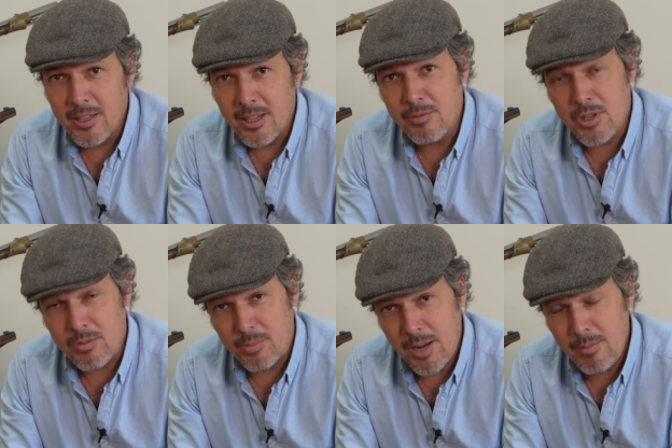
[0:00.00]
If there's
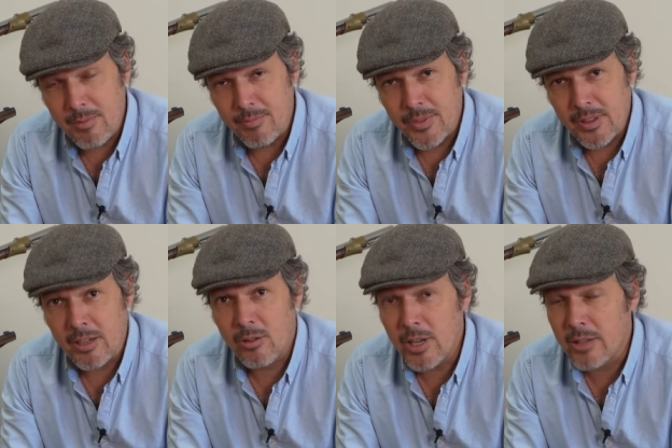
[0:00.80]
a problem,
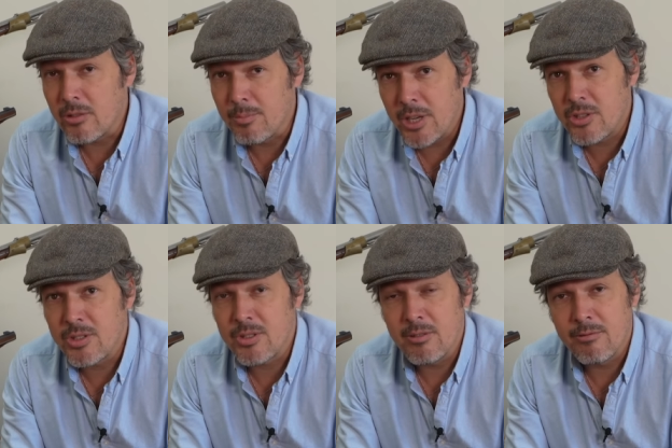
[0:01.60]
then collect your
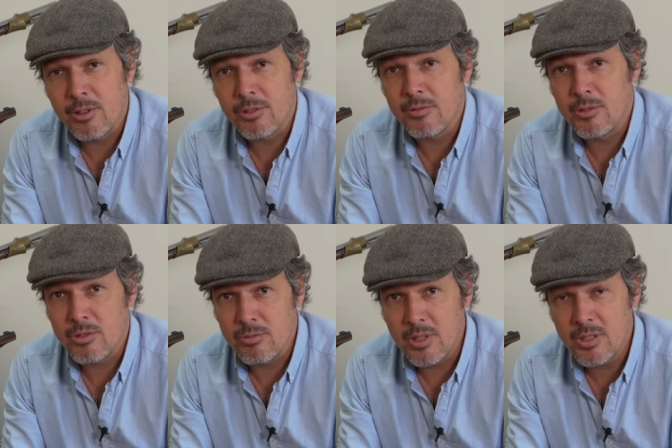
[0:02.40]
patches in front of the
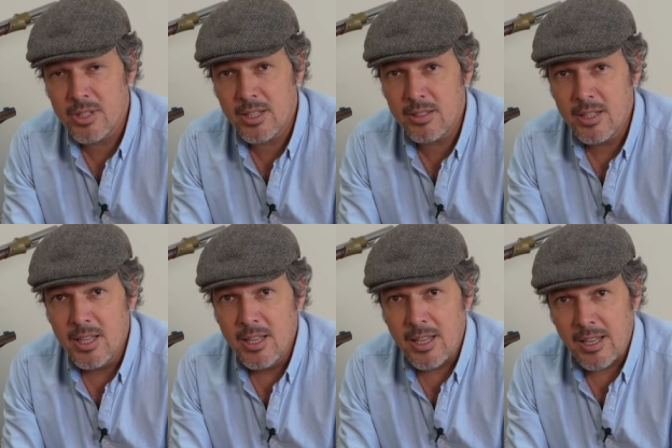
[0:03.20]
shooting stand
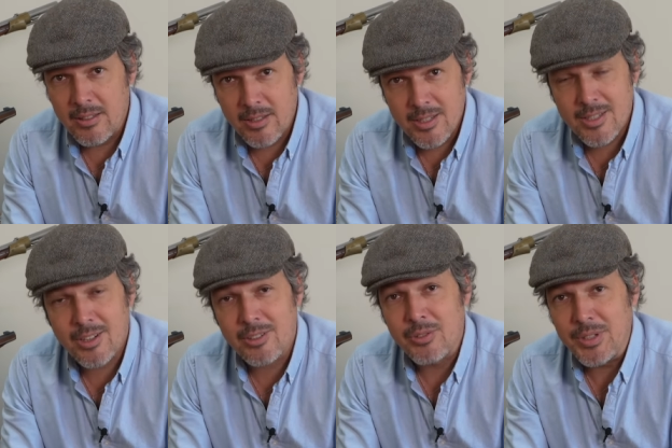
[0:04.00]
and
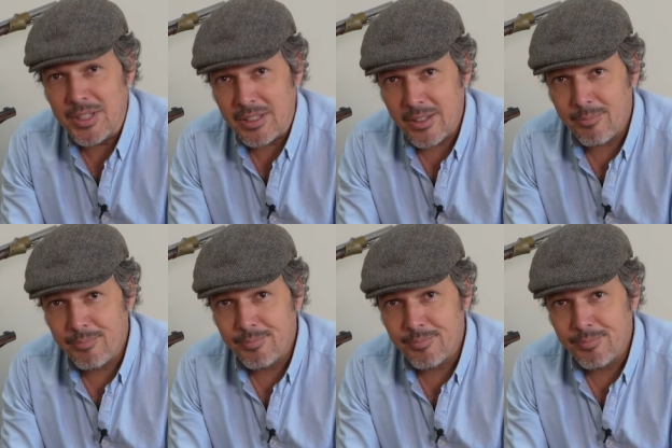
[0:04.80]
start reading them.